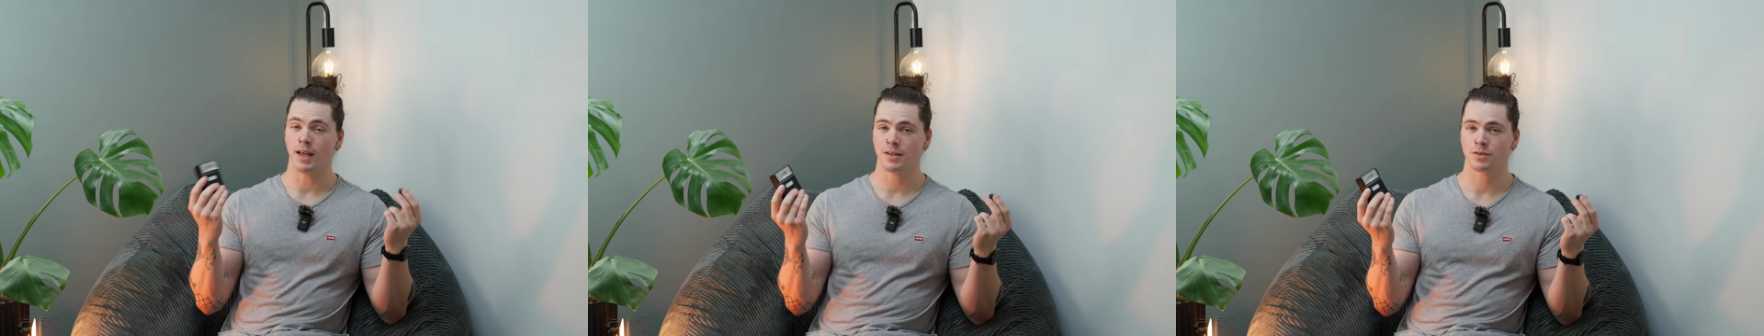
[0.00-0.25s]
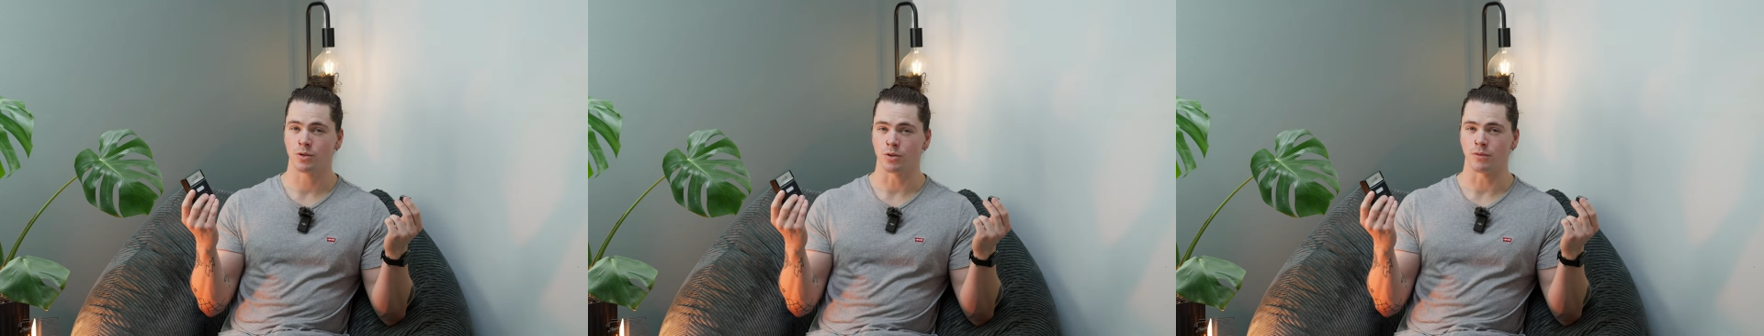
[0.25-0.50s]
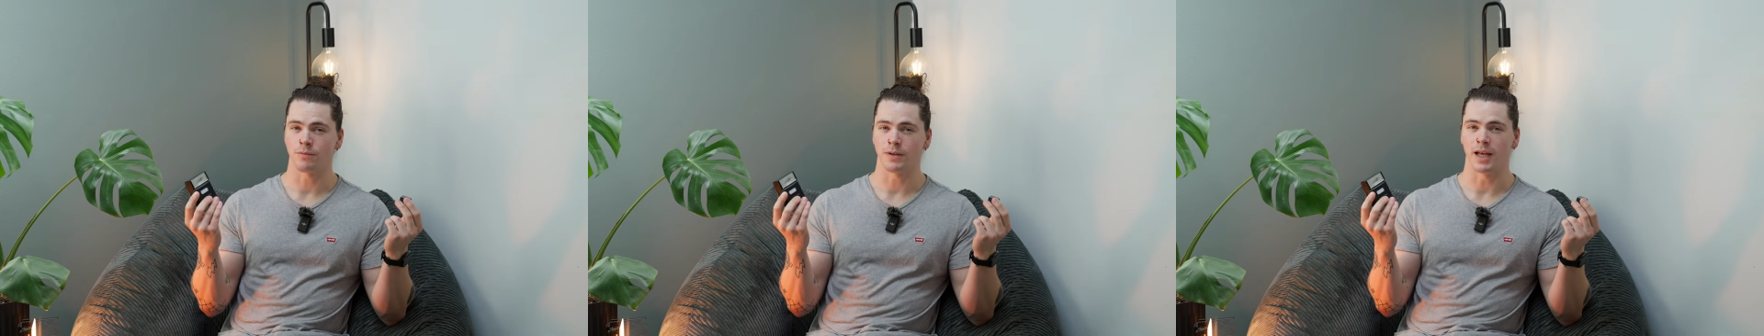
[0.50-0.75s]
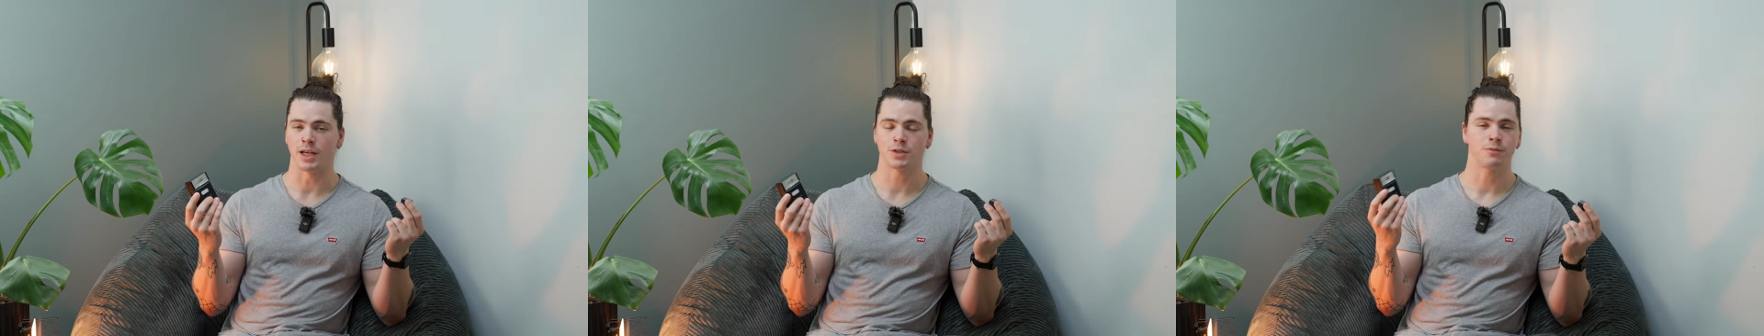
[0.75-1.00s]
external
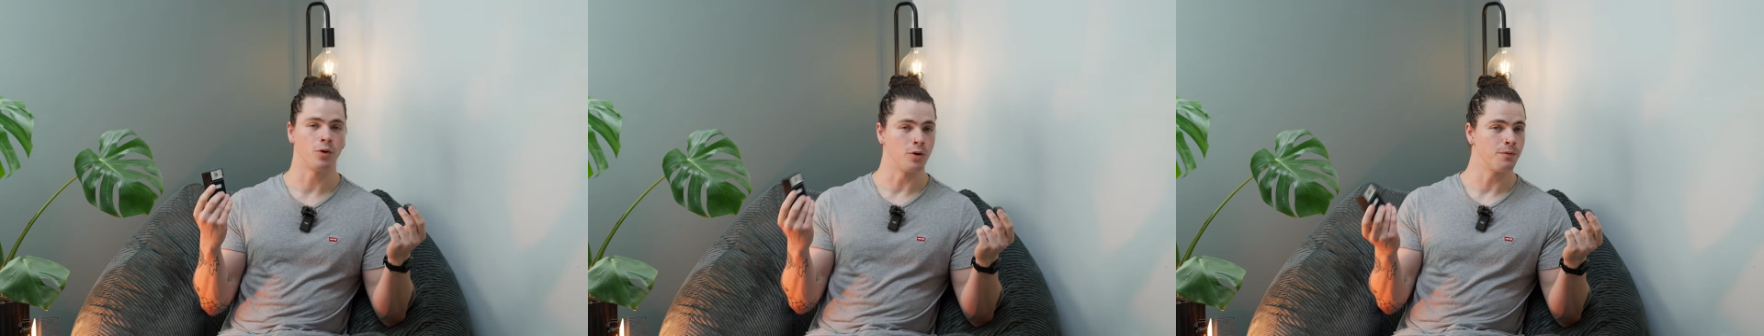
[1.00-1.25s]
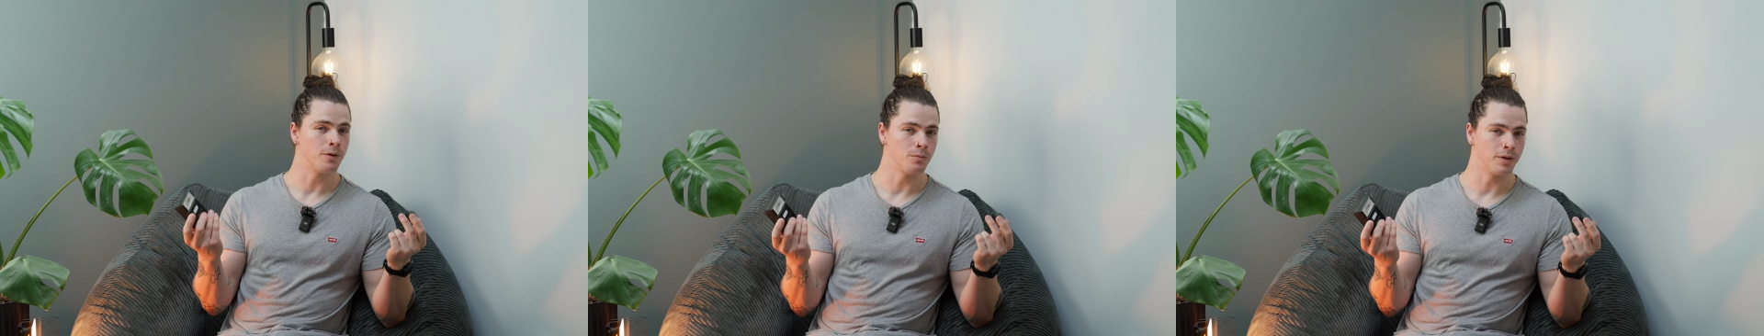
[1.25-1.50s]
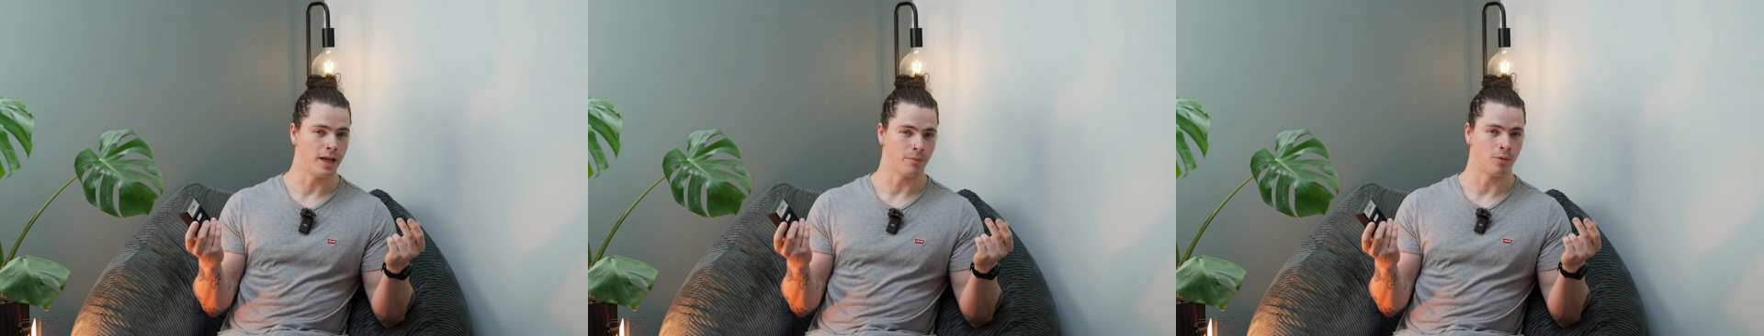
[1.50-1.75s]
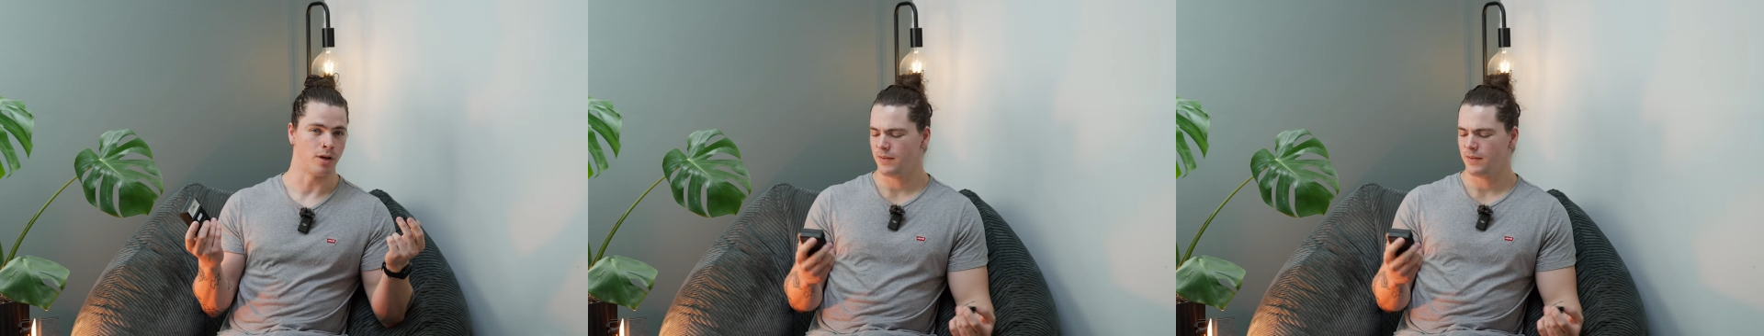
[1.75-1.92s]
flash for your film camera.